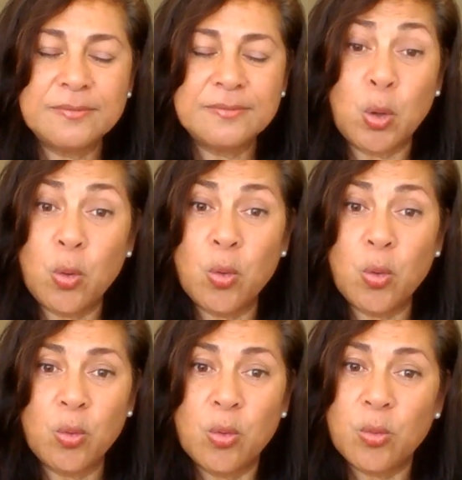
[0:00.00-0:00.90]

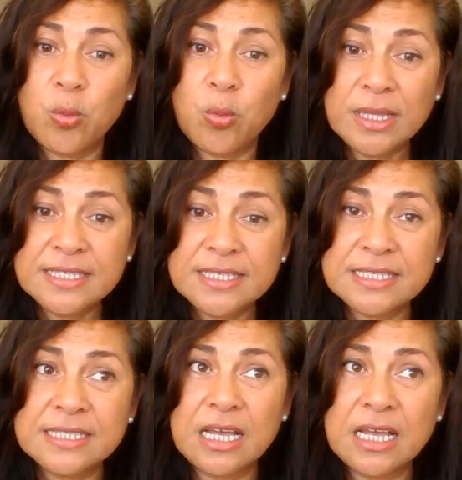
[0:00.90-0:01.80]
or
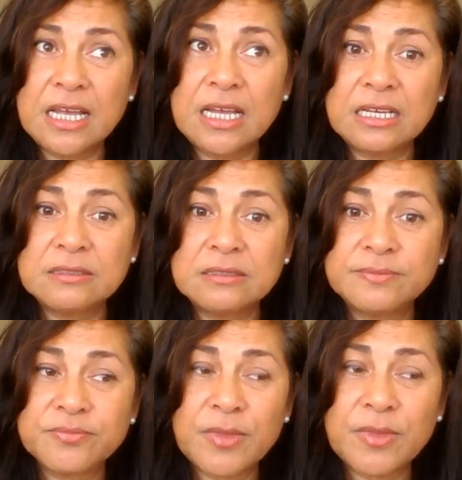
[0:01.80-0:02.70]
once or
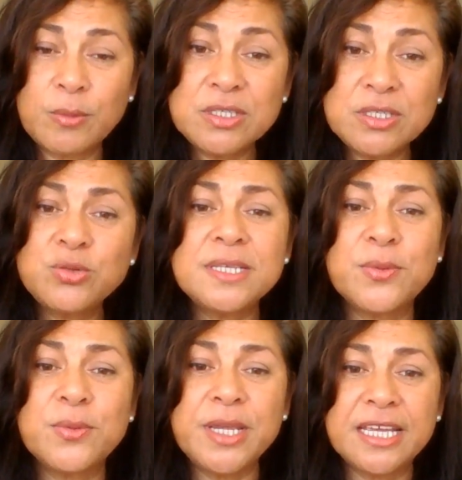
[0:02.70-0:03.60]
twice a
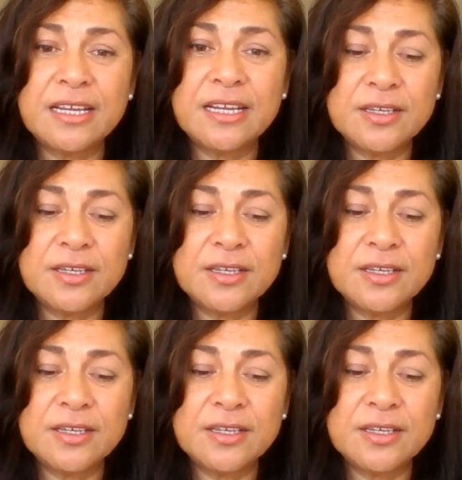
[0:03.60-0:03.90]
week. I know